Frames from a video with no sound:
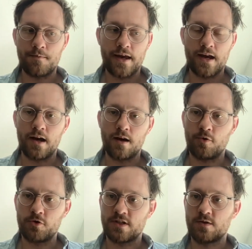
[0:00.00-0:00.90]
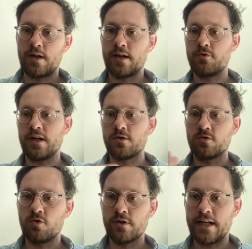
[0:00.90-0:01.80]
AI approaches as well, including
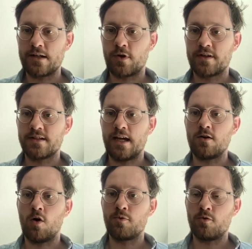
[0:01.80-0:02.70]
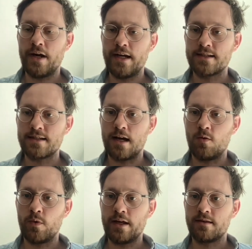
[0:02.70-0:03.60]
neural networks that can operate
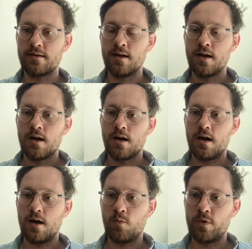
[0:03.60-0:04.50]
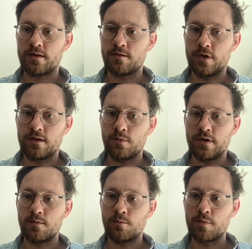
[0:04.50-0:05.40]
with
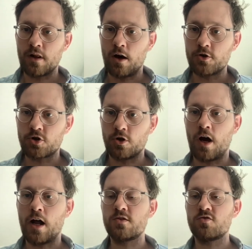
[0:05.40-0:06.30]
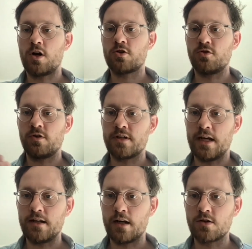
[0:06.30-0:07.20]
larger unstructured
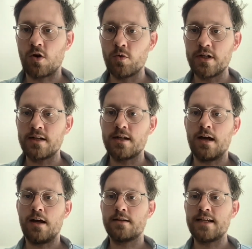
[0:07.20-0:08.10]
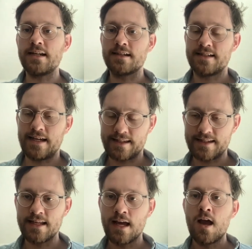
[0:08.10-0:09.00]
and uncoded data
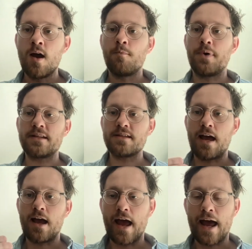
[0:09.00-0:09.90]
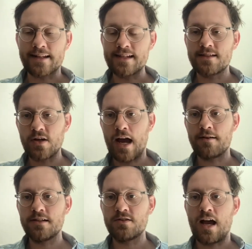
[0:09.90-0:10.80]
sets. But at least you
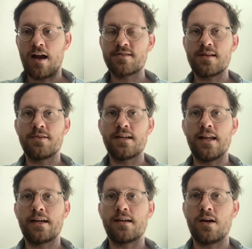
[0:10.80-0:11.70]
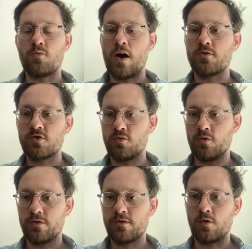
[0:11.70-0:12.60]
need to have something like a ground
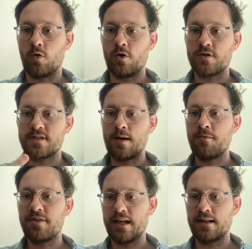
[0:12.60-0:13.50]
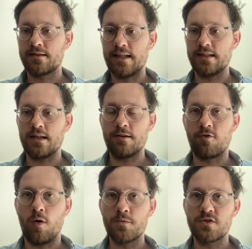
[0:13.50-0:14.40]
truth or something that
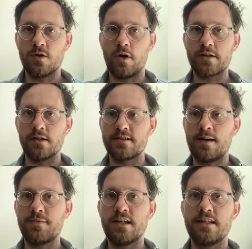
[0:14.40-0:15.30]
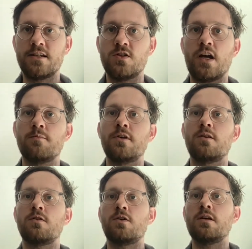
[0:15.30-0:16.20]
informs your model, something that you can
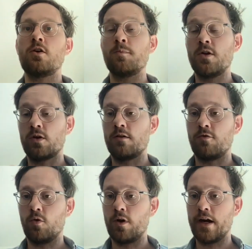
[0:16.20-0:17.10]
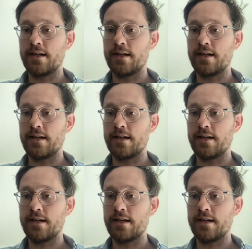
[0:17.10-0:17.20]
be looking for.